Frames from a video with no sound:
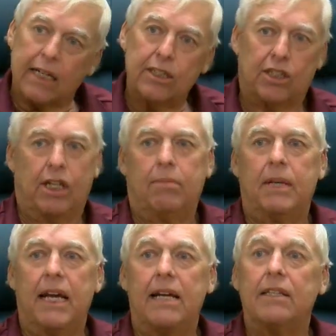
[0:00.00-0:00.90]
going to step
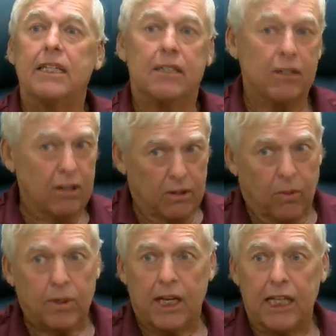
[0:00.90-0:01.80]
down unless the good
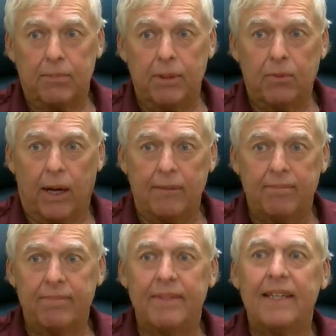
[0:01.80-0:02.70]
Lord takes me away.
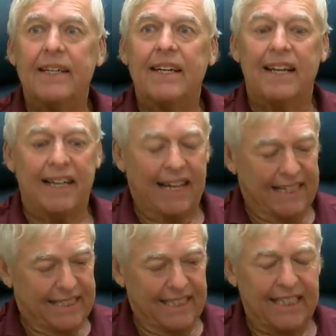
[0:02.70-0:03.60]
And I
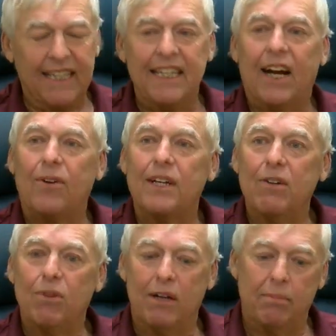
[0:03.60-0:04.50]
said, then y'all
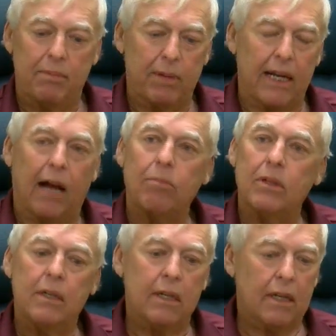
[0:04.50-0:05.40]
get rid of me. But
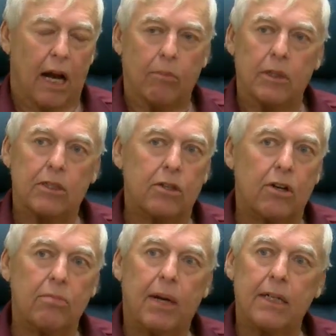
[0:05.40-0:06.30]
I'm, I'm going to
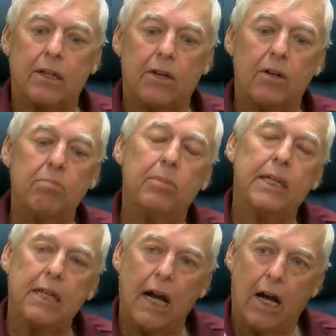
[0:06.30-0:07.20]
serve my term
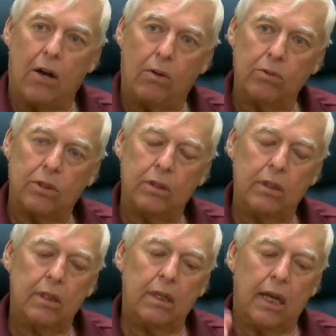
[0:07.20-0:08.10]
because
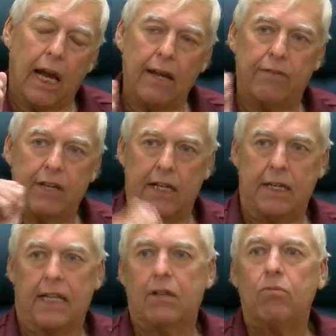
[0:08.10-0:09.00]
I have done
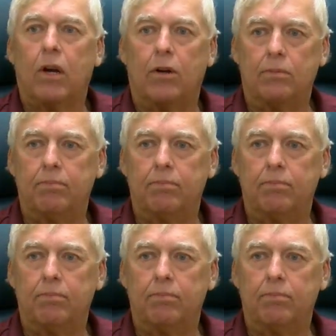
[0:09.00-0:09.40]
nothing wrong.